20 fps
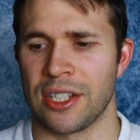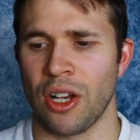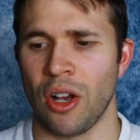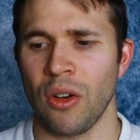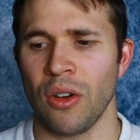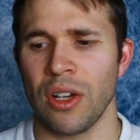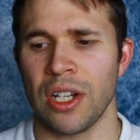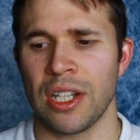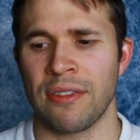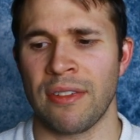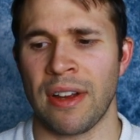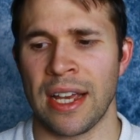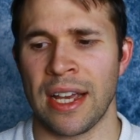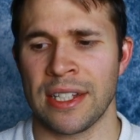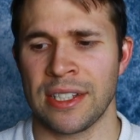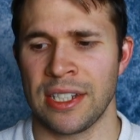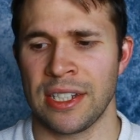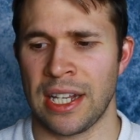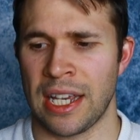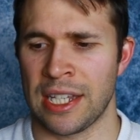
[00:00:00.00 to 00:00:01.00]
It is
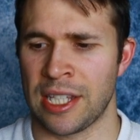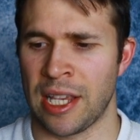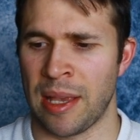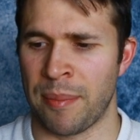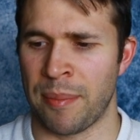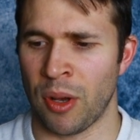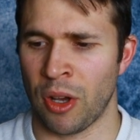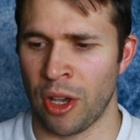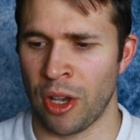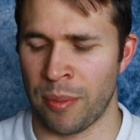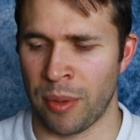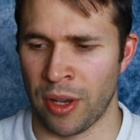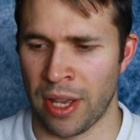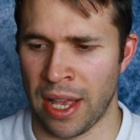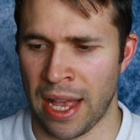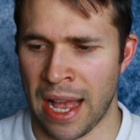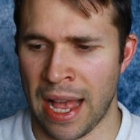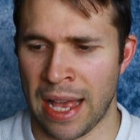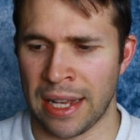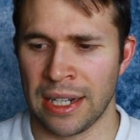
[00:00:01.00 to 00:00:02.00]
highly rated as a
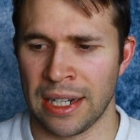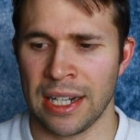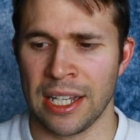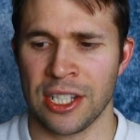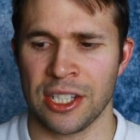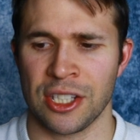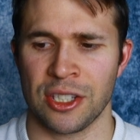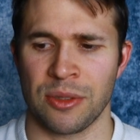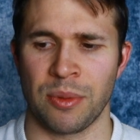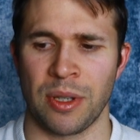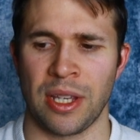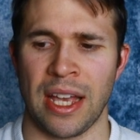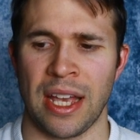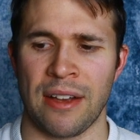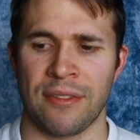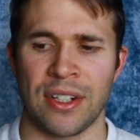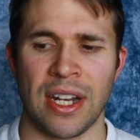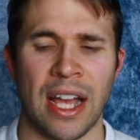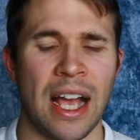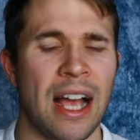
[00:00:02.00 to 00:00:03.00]
buy by analysts.
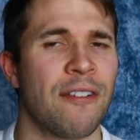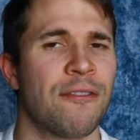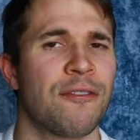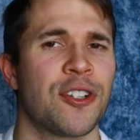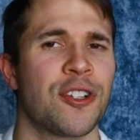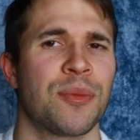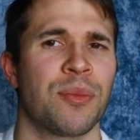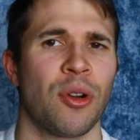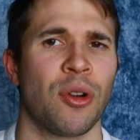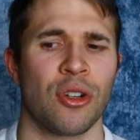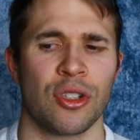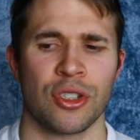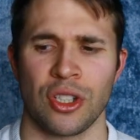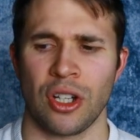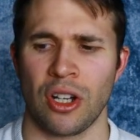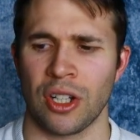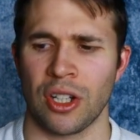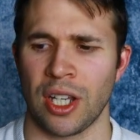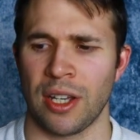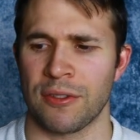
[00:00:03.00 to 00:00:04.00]
We have an average
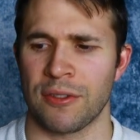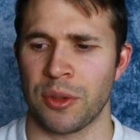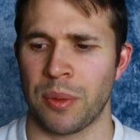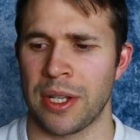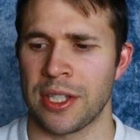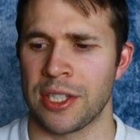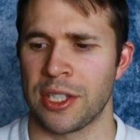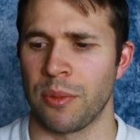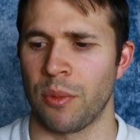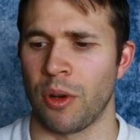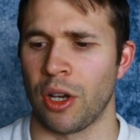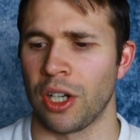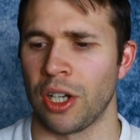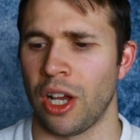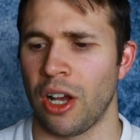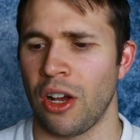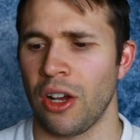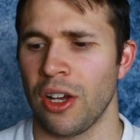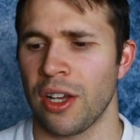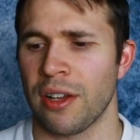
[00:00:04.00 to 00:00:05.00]
price target of
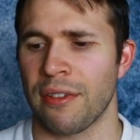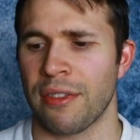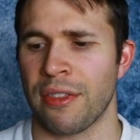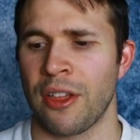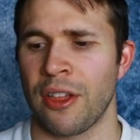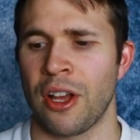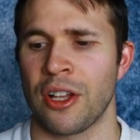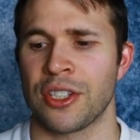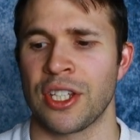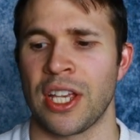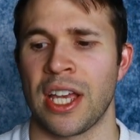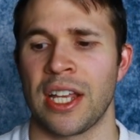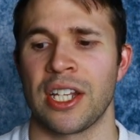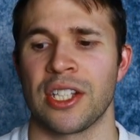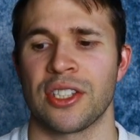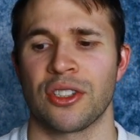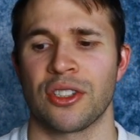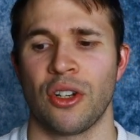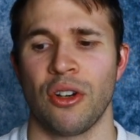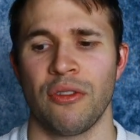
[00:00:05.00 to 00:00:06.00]
twenty-one, a high of
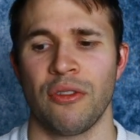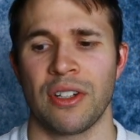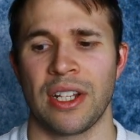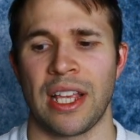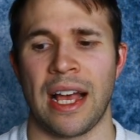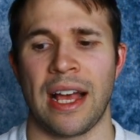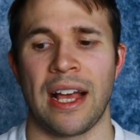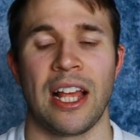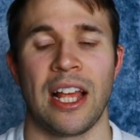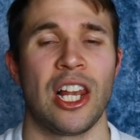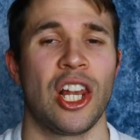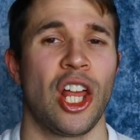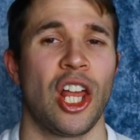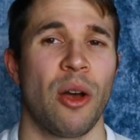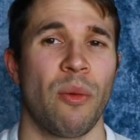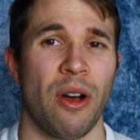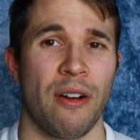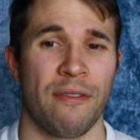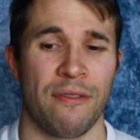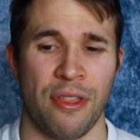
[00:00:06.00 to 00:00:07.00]
thirty, and it's currently at
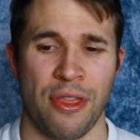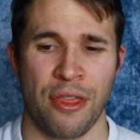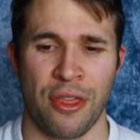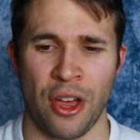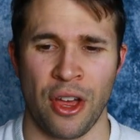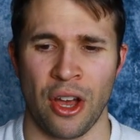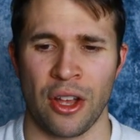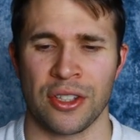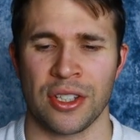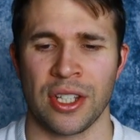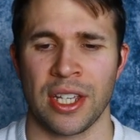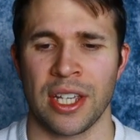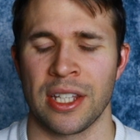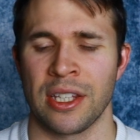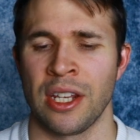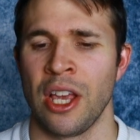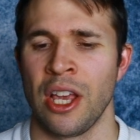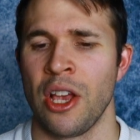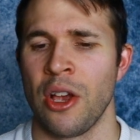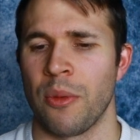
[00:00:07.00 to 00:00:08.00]
a low of
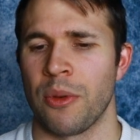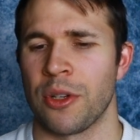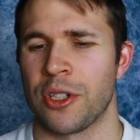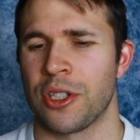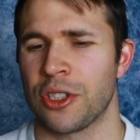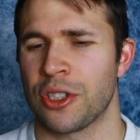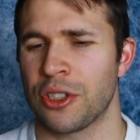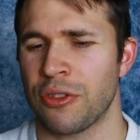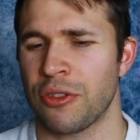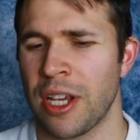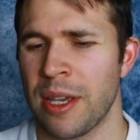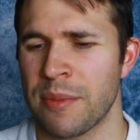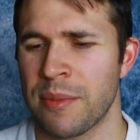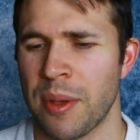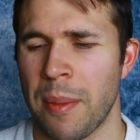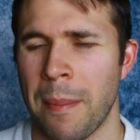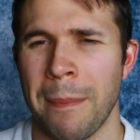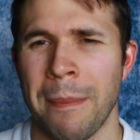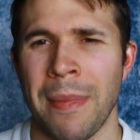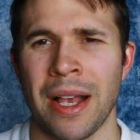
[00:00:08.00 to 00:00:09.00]
thirteen, which
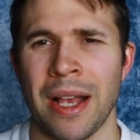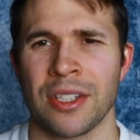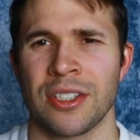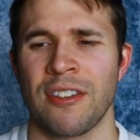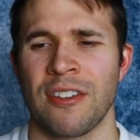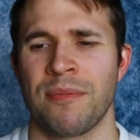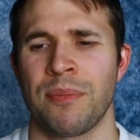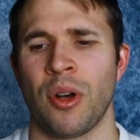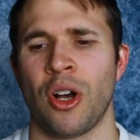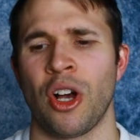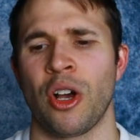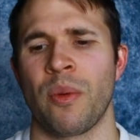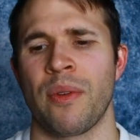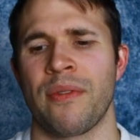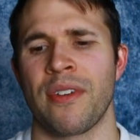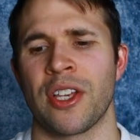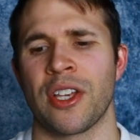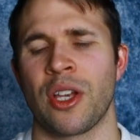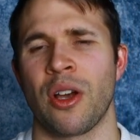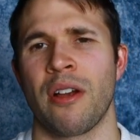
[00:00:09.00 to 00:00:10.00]
screams massive
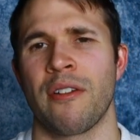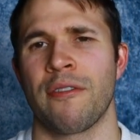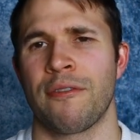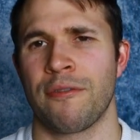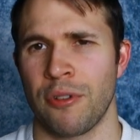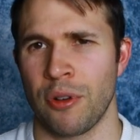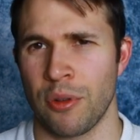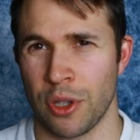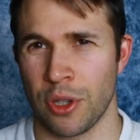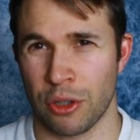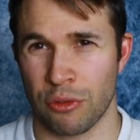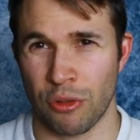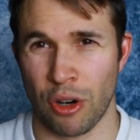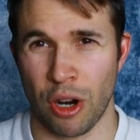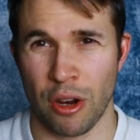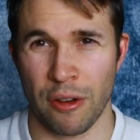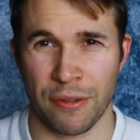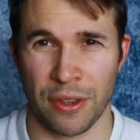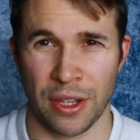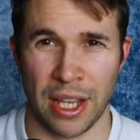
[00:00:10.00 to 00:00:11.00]
buy with it going through
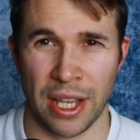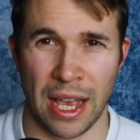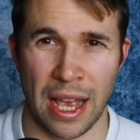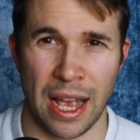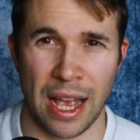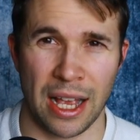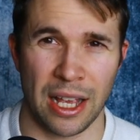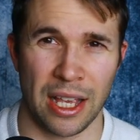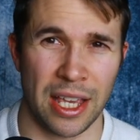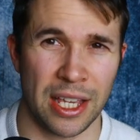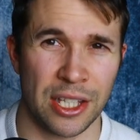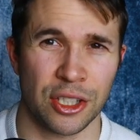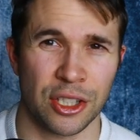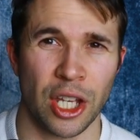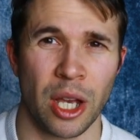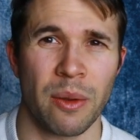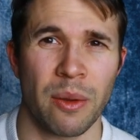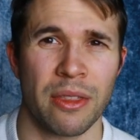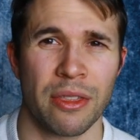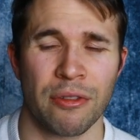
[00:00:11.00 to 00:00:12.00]
the growth that it
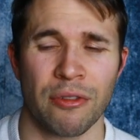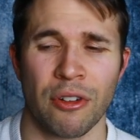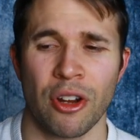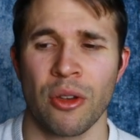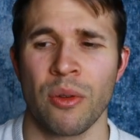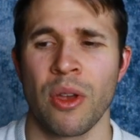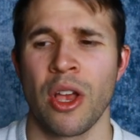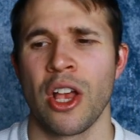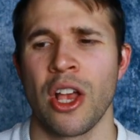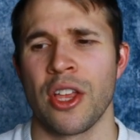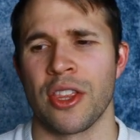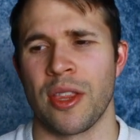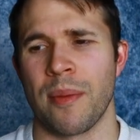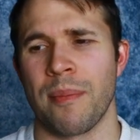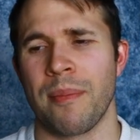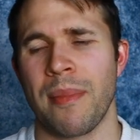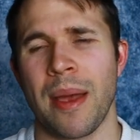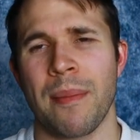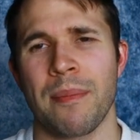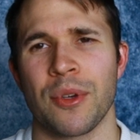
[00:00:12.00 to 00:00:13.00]
is going through,
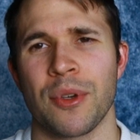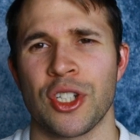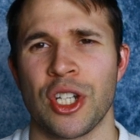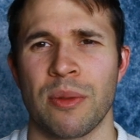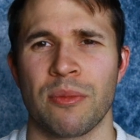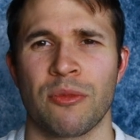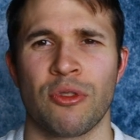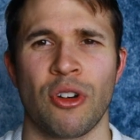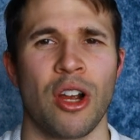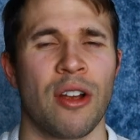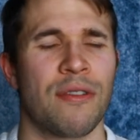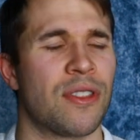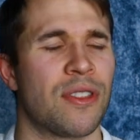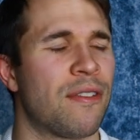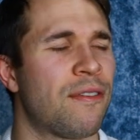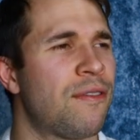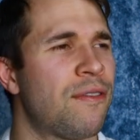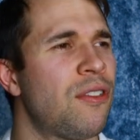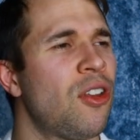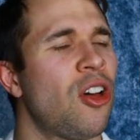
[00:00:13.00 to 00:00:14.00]
the membership
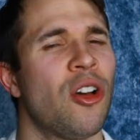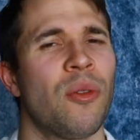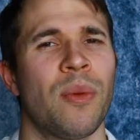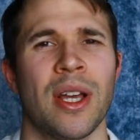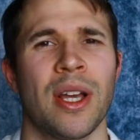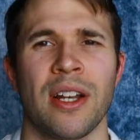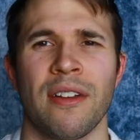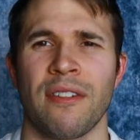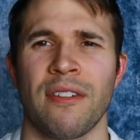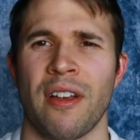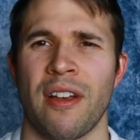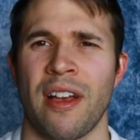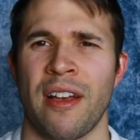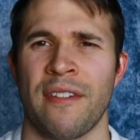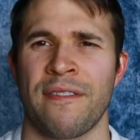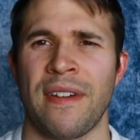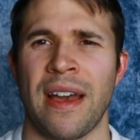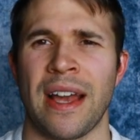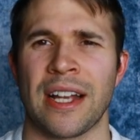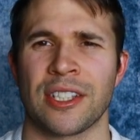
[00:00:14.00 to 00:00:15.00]
growth, the flywheel of
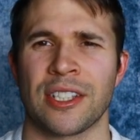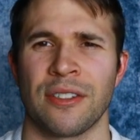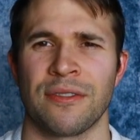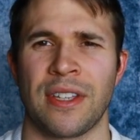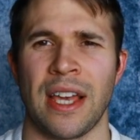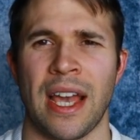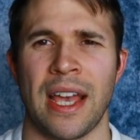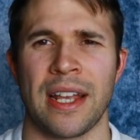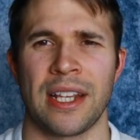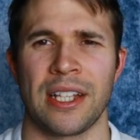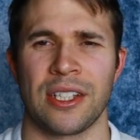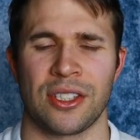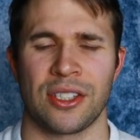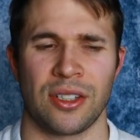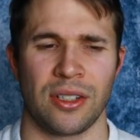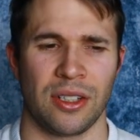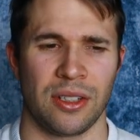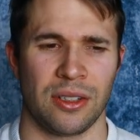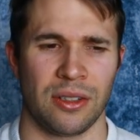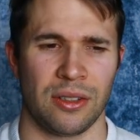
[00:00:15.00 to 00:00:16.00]
effect of
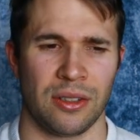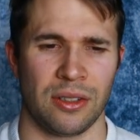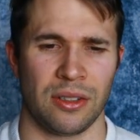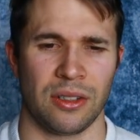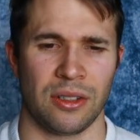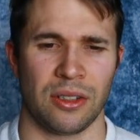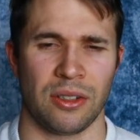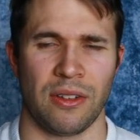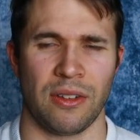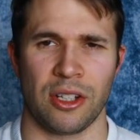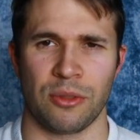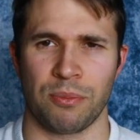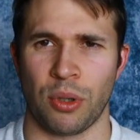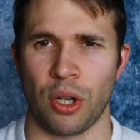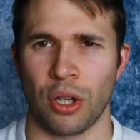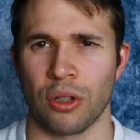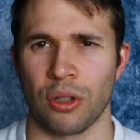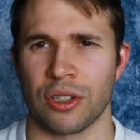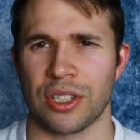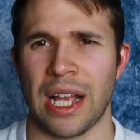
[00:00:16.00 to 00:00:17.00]
getting its
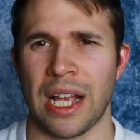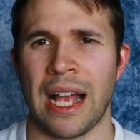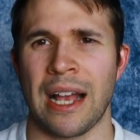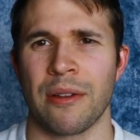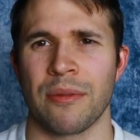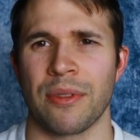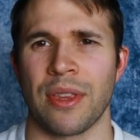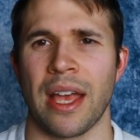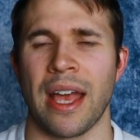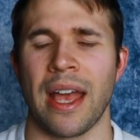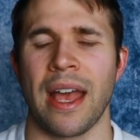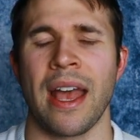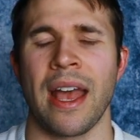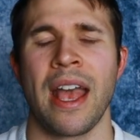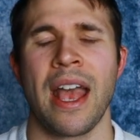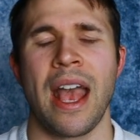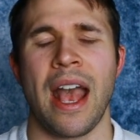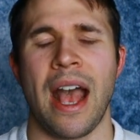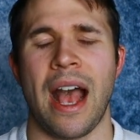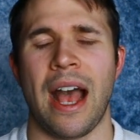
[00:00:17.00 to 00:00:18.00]
products out
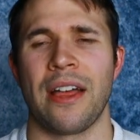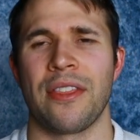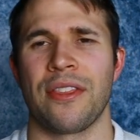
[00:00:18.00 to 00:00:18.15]
there